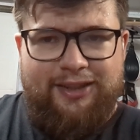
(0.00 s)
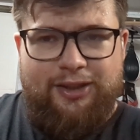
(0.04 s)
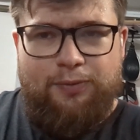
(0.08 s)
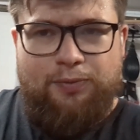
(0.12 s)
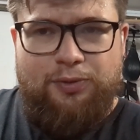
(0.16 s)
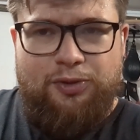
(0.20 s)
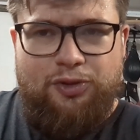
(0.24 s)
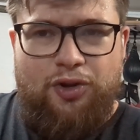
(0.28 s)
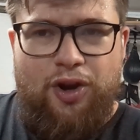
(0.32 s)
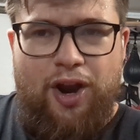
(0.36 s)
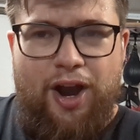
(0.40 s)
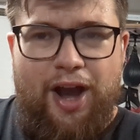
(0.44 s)

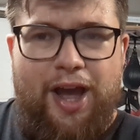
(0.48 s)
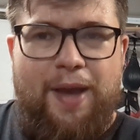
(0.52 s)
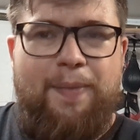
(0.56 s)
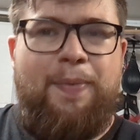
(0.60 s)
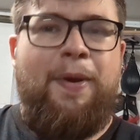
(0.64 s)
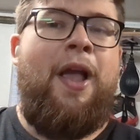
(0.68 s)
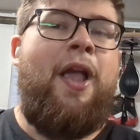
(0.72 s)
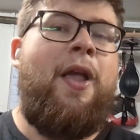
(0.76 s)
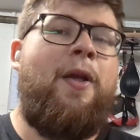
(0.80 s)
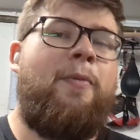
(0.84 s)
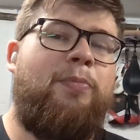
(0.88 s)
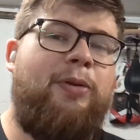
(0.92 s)
subscribe,
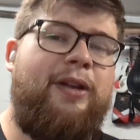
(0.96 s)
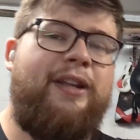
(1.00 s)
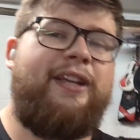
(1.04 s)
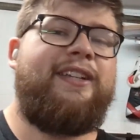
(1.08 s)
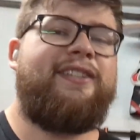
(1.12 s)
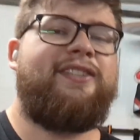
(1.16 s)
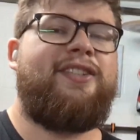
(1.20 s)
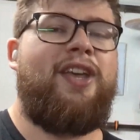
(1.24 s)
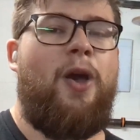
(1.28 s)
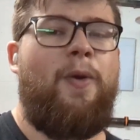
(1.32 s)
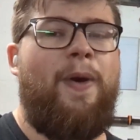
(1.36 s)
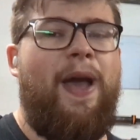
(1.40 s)

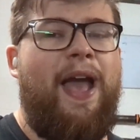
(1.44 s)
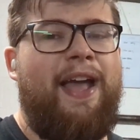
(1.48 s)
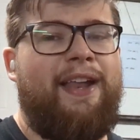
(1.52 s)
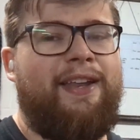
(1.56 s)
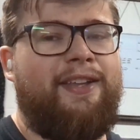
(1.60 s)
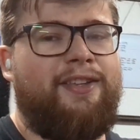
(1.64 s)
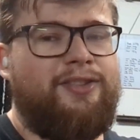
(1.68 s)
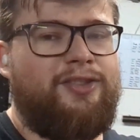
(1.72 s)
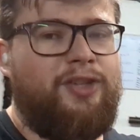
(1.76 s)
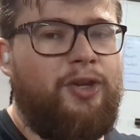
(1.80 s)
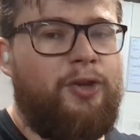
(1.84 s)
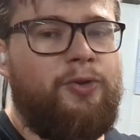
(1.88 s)
please go ahead
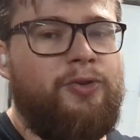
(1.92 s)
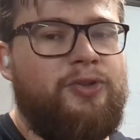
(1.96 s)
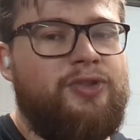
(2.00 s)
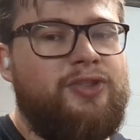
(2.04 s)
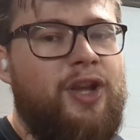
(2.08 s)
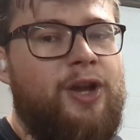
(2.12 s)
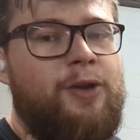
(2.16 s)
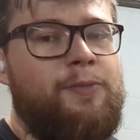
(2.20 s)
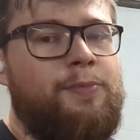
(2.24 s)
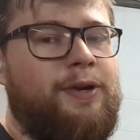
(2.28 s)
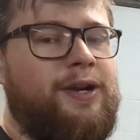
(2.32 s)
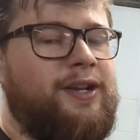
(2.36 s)
and do
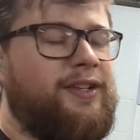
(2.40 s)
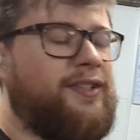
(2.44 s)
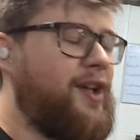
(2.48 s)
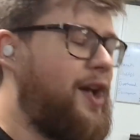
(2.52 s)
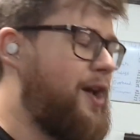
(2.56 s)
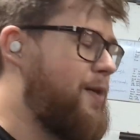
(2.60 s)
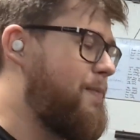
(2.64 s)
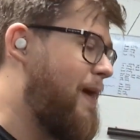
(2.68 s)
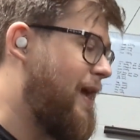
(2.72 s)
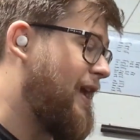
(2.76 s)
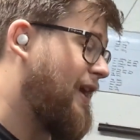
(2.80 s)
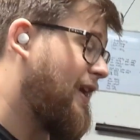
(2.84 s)
so, because
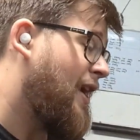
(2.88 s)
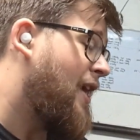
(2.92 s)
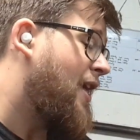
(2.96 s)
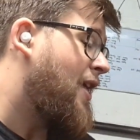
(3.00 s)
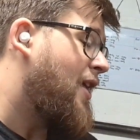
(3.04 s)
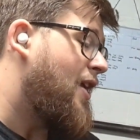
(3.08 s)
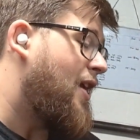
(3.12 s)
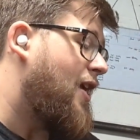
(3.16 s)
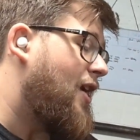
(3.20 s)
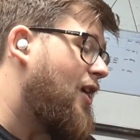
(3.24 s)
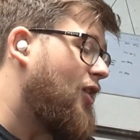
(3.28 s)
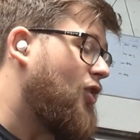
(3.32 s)
I make
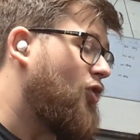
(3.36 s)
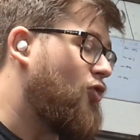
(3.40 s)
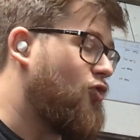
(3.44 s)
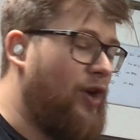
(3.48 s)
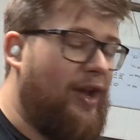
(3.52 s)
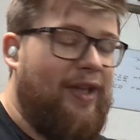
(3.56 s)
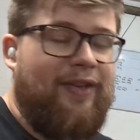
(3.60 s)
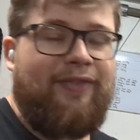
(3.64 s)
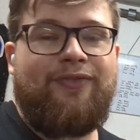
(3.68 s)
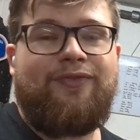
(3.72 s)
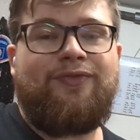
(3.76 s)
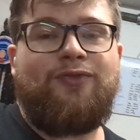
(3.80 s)

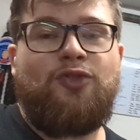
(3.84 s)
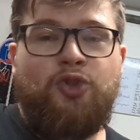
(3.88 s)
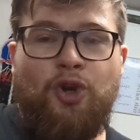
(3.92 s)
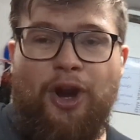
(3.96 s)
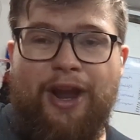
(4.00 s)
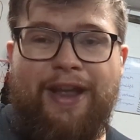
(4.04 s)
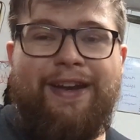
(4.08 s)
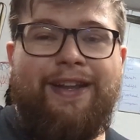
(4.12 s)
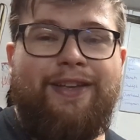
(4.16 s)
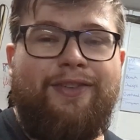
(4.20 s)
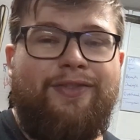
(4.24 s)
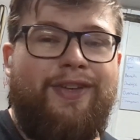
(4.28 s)
great
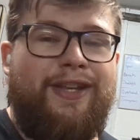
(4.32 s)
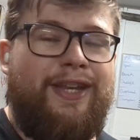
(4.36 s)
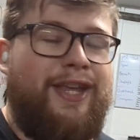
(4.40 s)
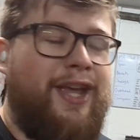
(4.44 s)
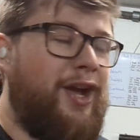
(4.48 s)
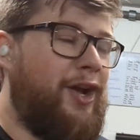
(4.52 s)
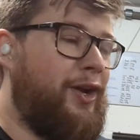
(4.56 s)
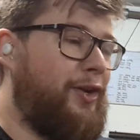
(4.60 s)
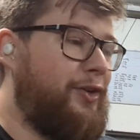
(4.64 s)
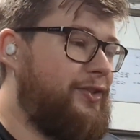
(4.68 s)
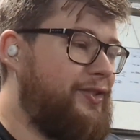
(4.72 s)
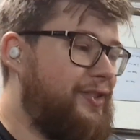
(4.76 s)
training
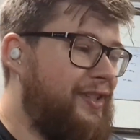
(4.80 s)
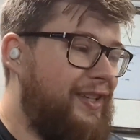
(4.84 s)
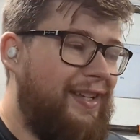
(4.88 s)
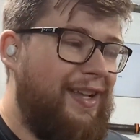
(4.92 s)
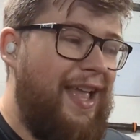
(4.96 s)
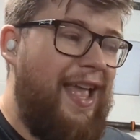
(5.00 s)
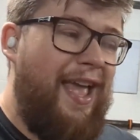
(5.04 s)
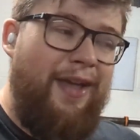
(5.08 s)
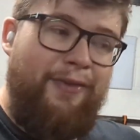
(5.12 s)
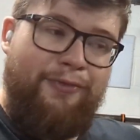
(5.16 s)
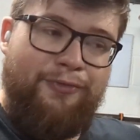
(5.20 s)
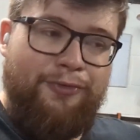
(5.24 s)
videos
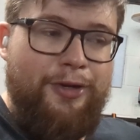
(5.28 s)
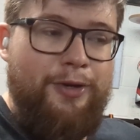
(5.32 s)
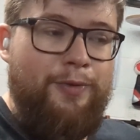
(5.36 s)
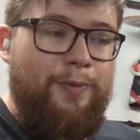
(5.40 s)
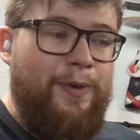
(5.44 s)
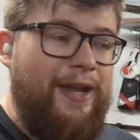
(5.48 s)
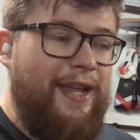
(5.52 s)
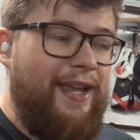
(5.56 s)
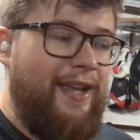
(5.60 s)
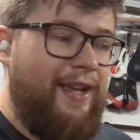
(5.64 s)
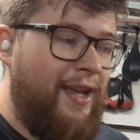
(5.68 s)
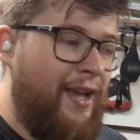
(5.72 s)
every
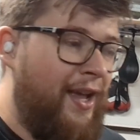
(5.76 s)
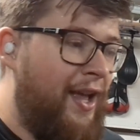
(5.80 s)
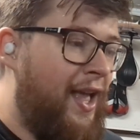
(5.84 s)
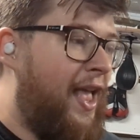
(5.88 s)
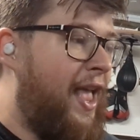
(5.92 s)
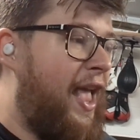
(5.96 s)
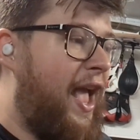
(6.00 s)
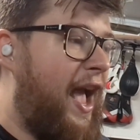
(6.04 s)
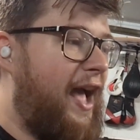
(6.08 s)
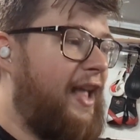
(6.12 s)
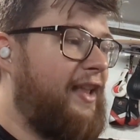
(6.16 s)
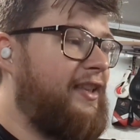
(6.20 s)
week
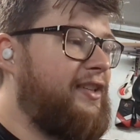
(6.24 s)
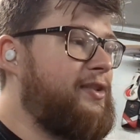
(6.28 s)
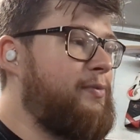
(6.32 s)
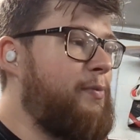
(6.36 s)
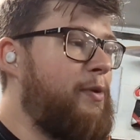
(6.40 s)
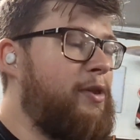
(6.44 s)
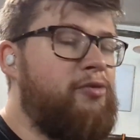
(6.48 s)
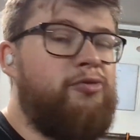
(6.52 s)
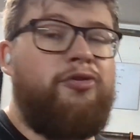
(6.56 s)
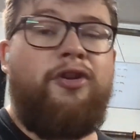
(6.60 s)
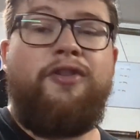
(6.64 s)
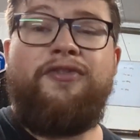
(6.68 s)
and some
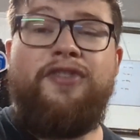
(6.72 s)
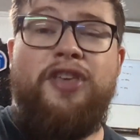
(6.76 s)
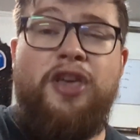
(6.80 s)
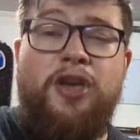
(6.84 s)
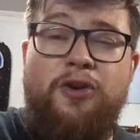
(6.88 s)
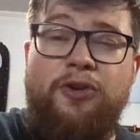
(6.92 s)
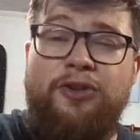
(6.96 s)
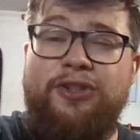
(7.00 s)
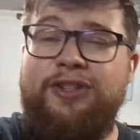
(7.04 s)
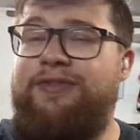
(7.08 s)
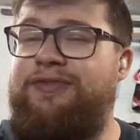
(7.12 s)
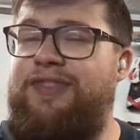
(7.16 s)
other
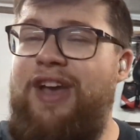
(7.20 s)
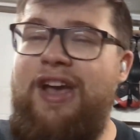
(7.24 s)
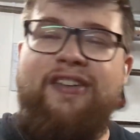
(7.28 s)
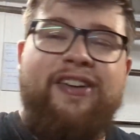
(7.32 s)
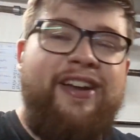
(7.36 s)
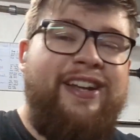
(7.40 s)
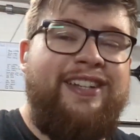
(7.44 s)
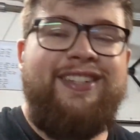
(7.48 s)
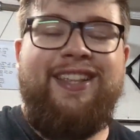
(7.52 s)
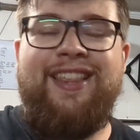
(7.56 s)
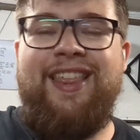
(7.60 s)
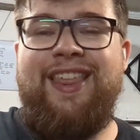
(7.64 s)
reviews and
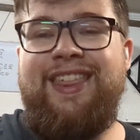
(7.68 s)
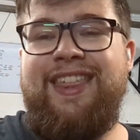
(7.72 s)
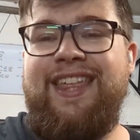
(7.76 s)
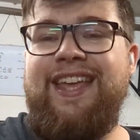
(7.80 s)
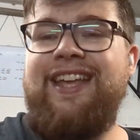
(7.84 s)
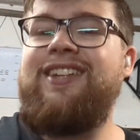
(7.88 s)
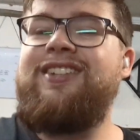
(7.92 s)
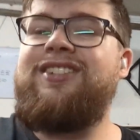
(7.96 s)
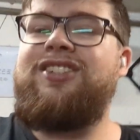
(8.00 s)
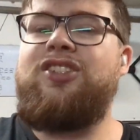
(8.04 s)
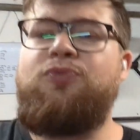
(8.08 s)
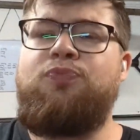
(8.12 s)
various other
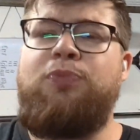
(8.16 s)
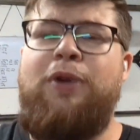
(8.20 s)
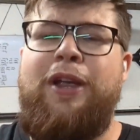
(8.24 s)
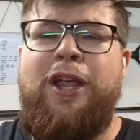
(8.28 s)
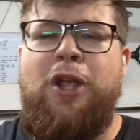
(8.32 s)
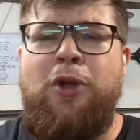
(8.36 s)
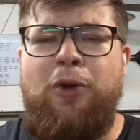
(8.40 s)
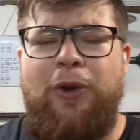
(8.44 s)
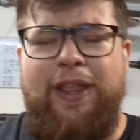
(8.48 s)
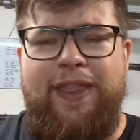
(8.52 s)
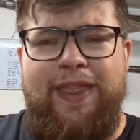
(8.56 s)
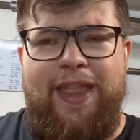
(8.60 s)
things
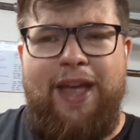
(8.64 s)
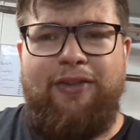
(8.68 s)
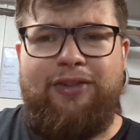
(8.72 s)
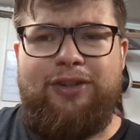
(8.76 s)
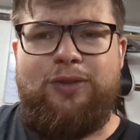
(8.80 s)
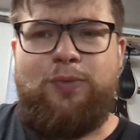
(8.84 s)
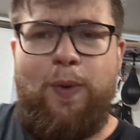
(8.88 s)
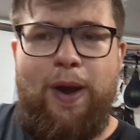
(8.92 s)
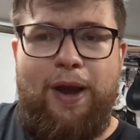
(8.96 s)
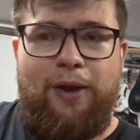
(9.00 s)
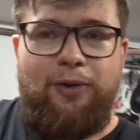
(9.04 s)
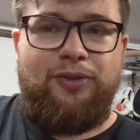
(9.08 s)
sprinkled in there
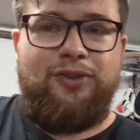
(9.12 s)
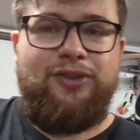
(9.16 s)
as well.